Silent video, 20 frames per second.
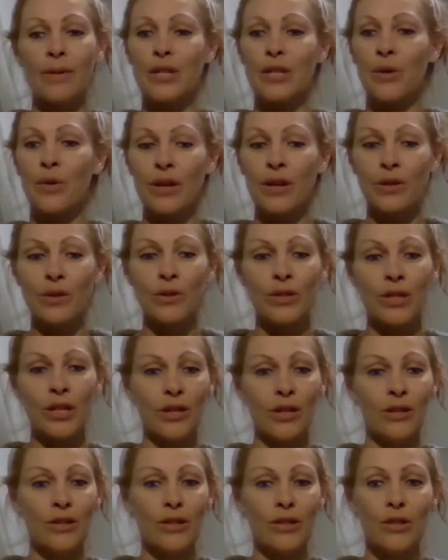was going
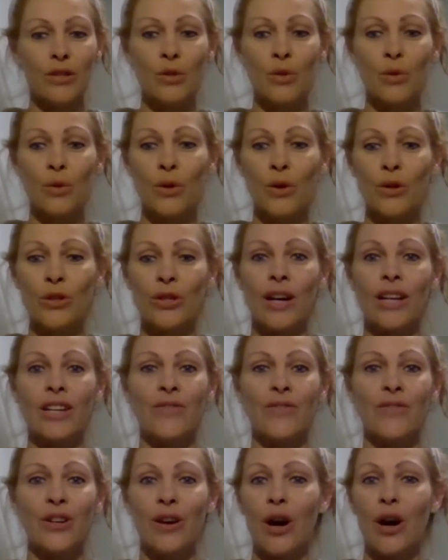to school, trying
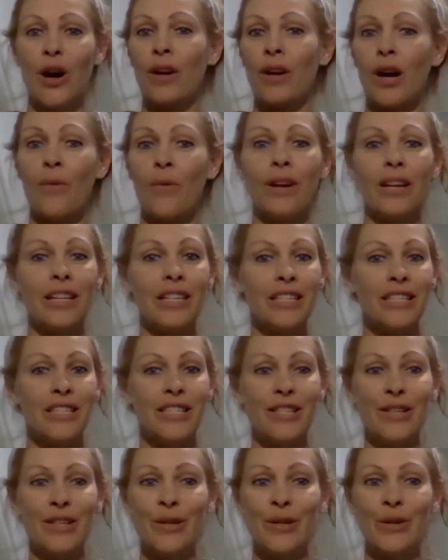to figure out what I wanted to
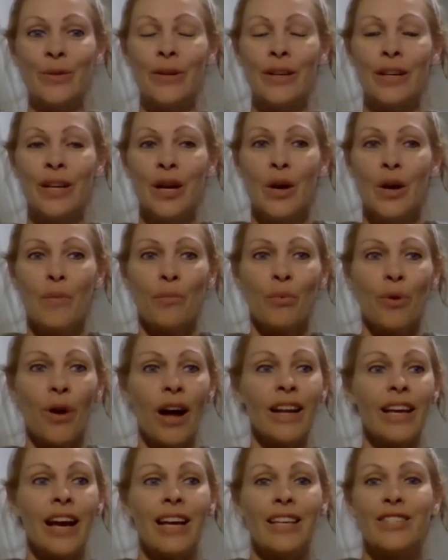do.
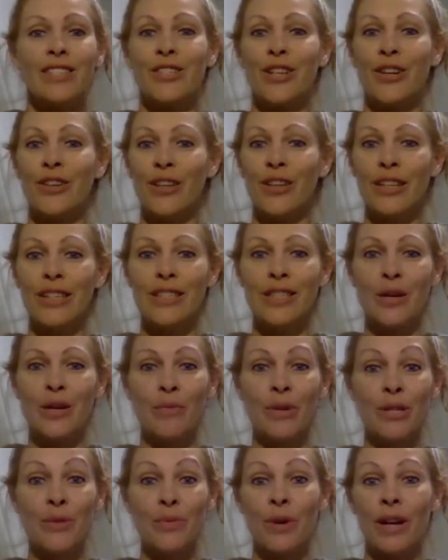Broadcast
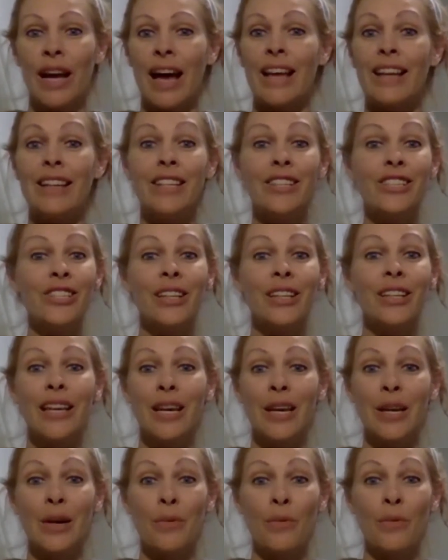journalism was what I
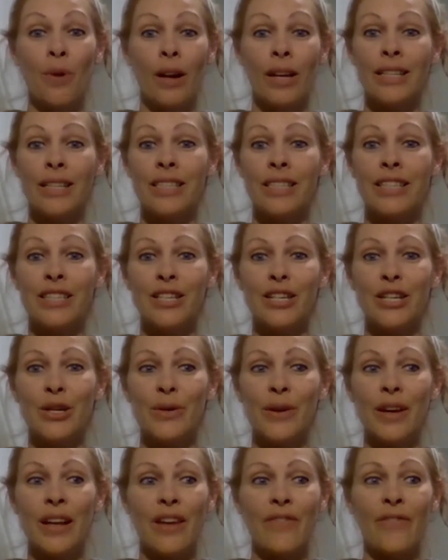initially wanted to
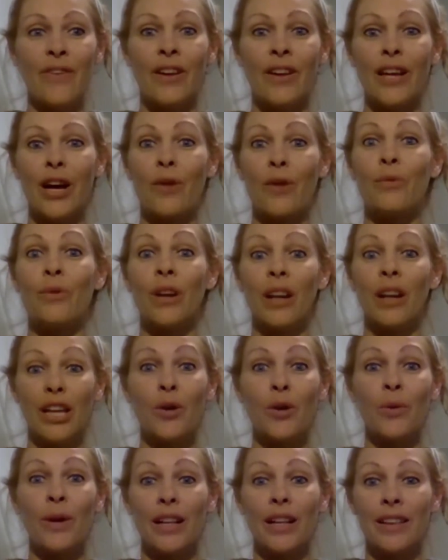do. And I found out really
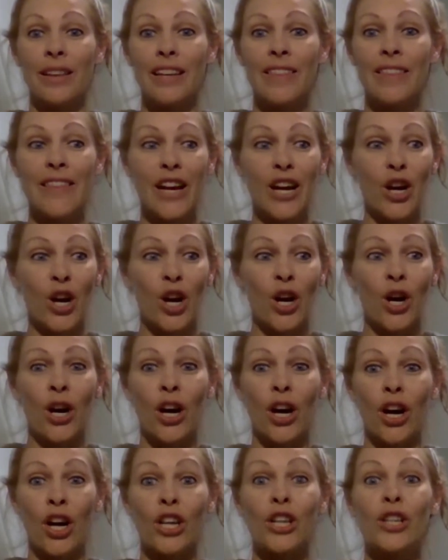quickly there
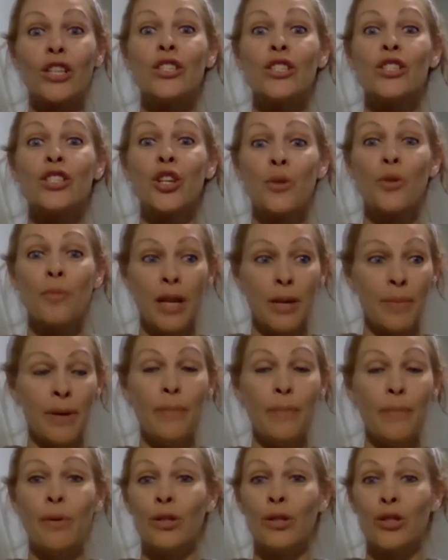are too many
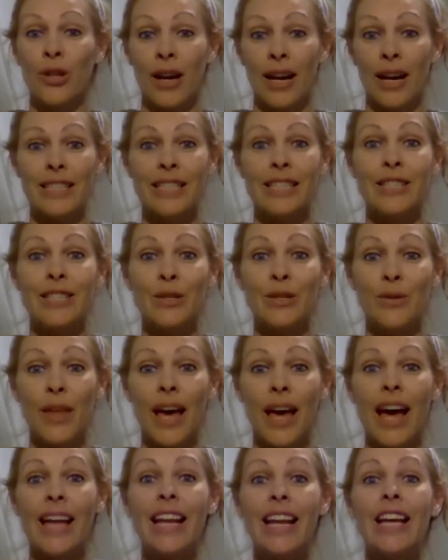people trying to do
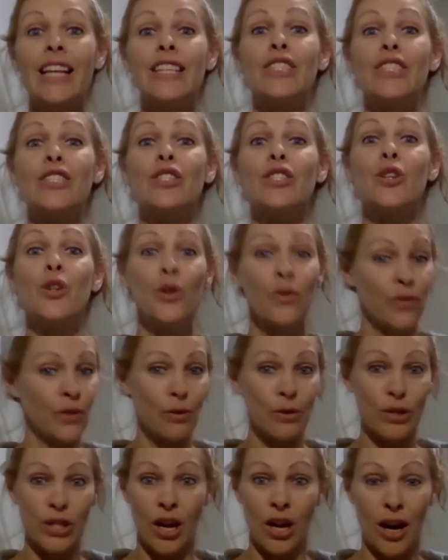it and too
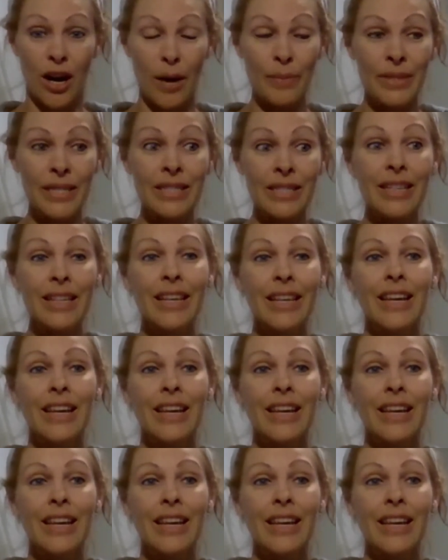few jobs.